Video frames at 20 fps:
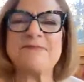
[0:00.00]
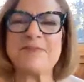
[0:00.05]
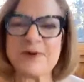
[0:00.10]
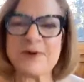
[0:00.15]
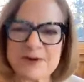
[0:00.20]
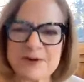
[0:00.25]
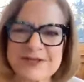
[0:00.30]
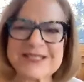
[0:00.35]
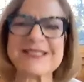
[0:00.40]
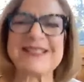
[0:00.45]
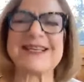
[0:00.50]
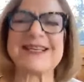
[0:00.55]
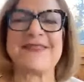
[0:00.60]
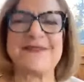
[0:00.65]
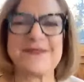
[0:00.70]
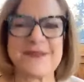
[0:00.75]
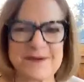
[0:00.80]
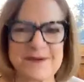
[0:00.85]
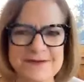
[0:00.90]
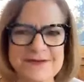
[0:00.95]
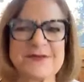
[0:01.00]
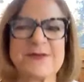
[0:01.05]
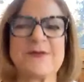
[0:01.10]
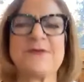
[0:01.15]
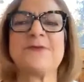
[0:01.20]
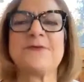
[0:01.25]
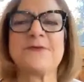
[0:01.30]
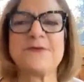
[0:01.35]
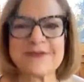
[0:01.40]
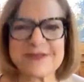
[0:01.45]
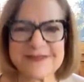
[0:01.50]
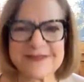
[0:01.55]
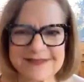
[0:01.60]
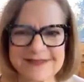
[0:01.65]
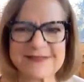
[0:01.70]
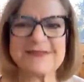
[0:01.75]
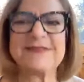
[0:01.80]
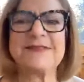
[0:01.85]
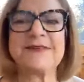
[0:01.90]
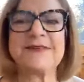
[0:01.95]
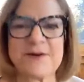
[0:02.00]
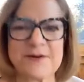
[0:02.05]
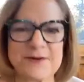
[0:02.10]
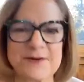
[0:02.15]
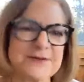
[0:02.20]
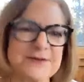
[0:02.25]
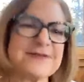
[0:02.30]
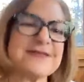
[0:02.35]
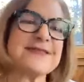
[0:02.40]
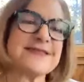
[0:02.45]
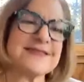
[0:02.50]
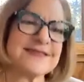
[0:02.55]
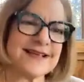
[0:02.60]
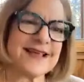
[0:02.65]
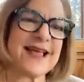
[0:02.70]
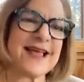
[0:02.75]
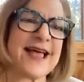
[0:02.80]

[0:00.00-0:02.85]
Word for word: person and those old goals.